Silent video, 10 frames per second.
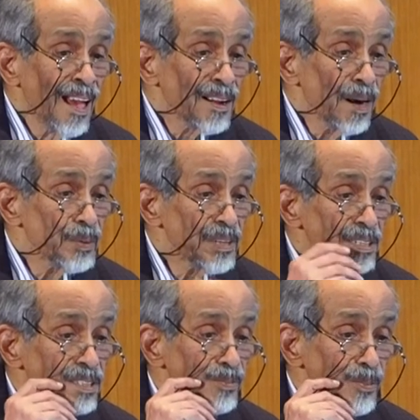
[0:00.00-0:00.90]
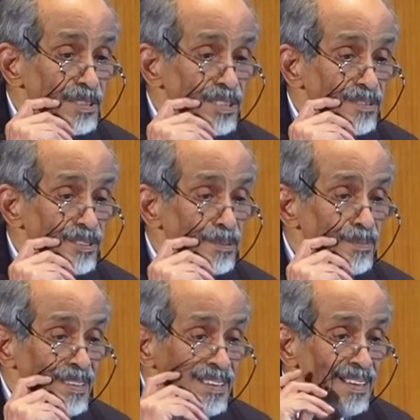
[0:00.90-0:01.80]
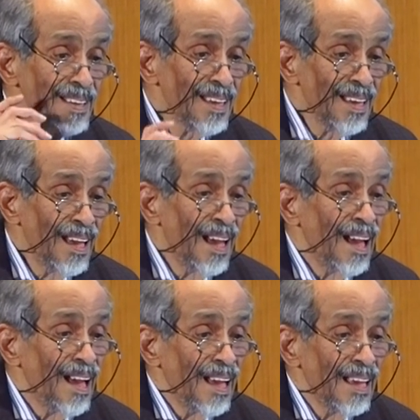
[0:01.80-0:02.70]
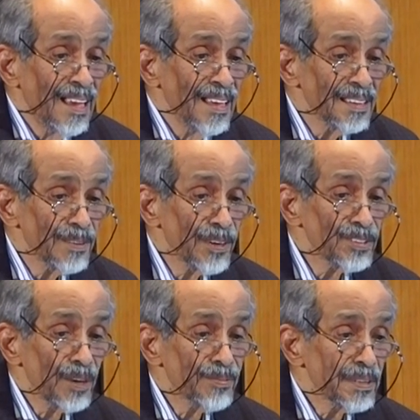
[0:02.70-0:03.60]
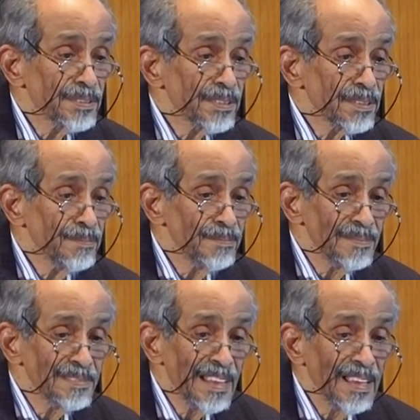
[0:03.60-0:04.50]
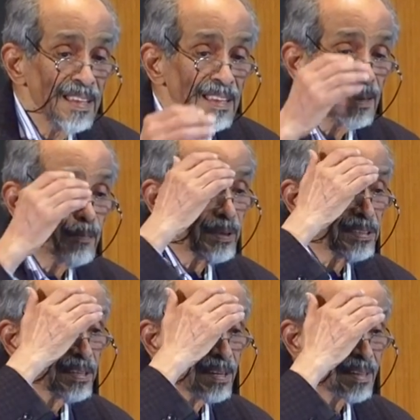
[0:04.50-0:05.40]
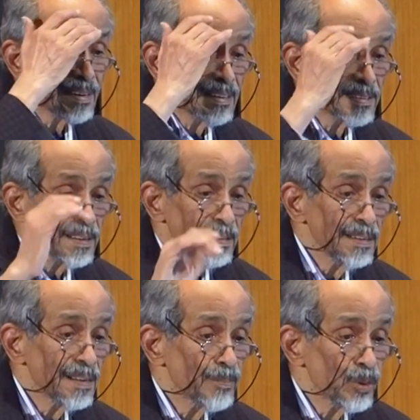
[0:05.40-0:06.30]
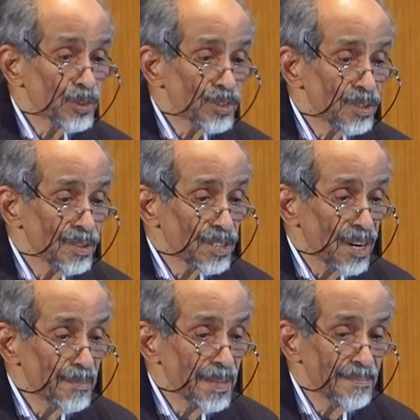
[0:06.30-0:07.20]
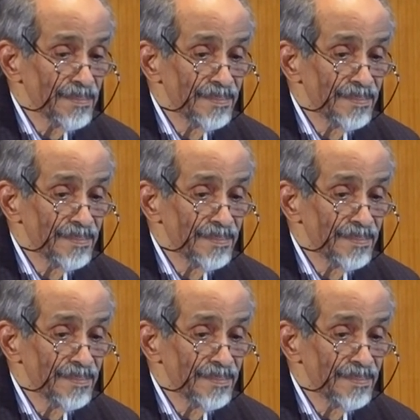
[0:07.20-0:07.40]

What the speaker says: Computational positivism is a philosophical system implicit in the classical Indic approach to astronomy,